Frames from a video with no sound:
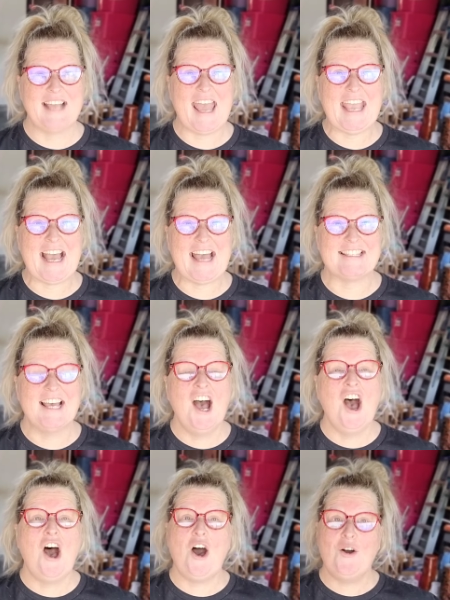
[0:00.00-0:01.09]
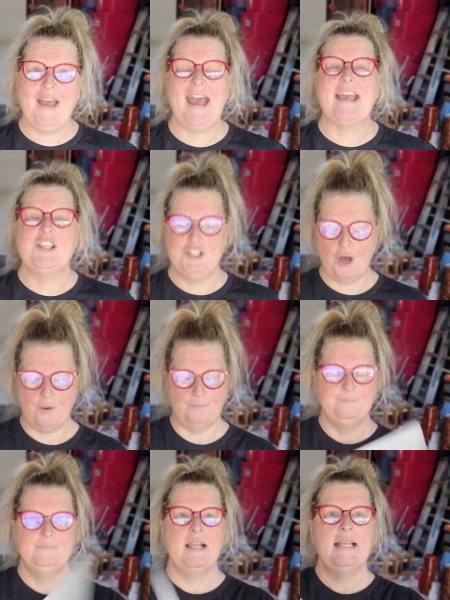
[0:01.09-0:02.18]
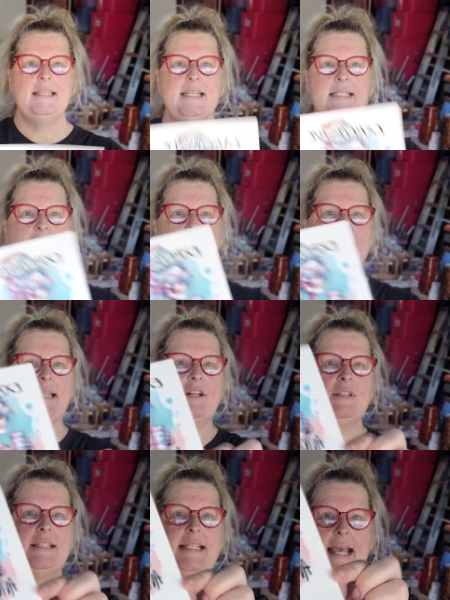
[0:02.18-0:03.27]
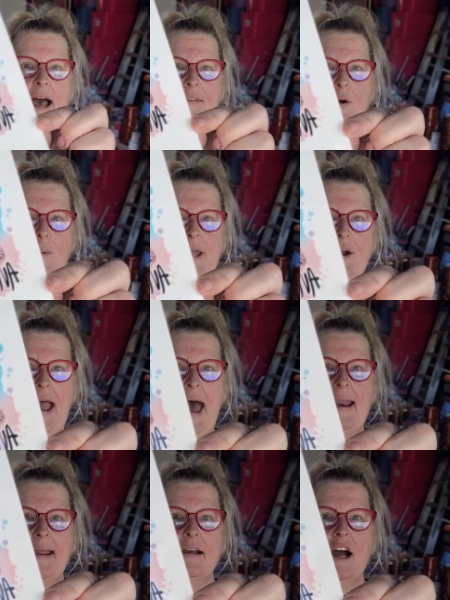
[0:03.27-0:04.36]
Hey guys. Okay, so this is the little decal that we are adding.